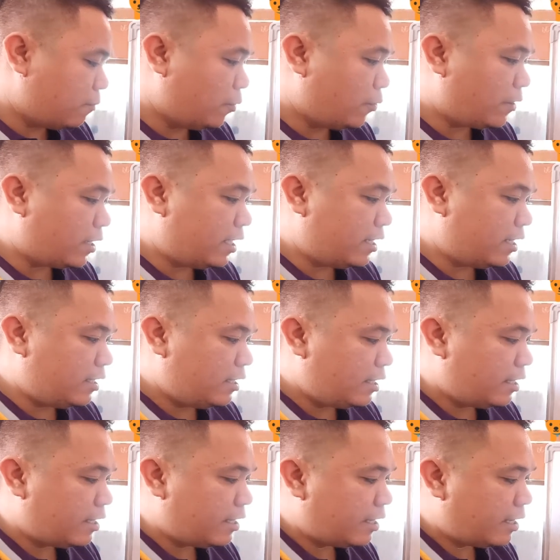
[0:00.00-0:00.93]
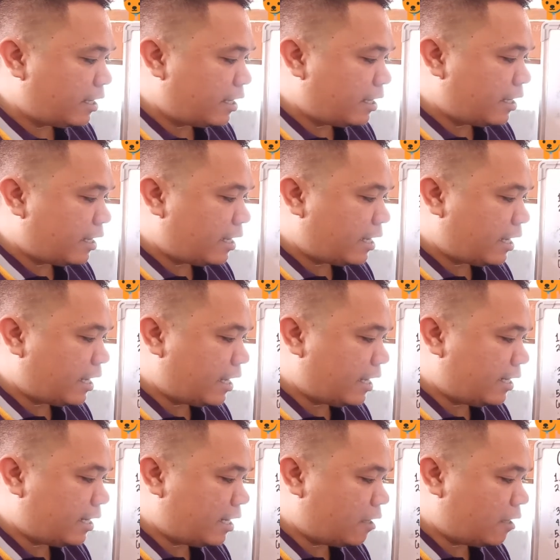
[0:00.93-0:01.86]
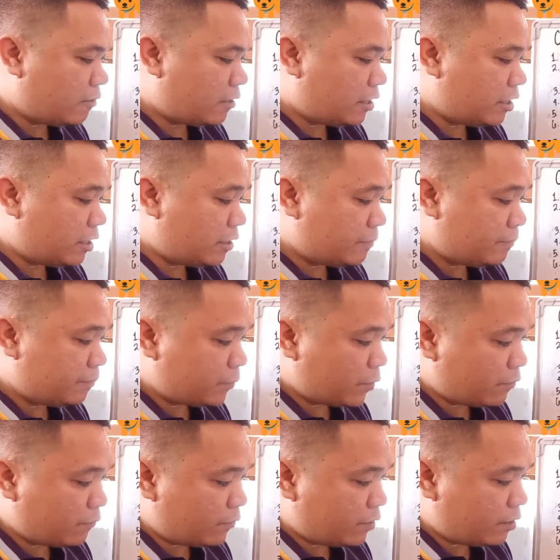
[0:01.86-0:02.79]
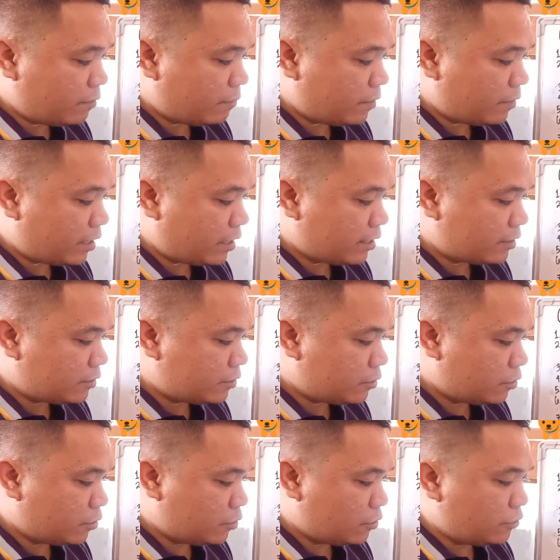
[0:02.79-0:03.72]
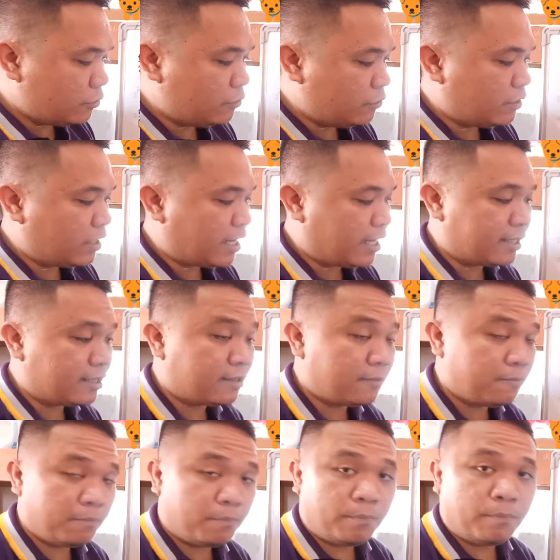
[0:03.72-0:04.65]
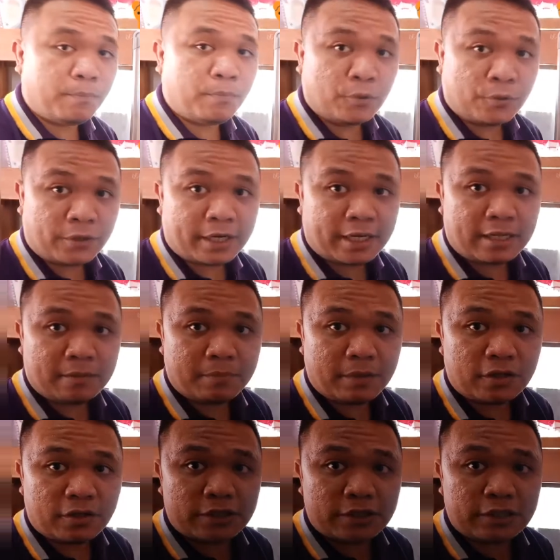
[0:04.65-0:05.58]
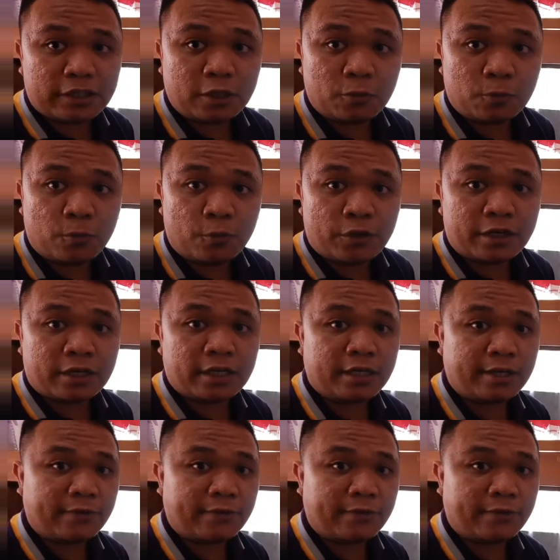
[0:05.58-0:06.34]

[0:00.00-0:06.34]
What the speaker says: plural, and our verb is do not, plural, because they work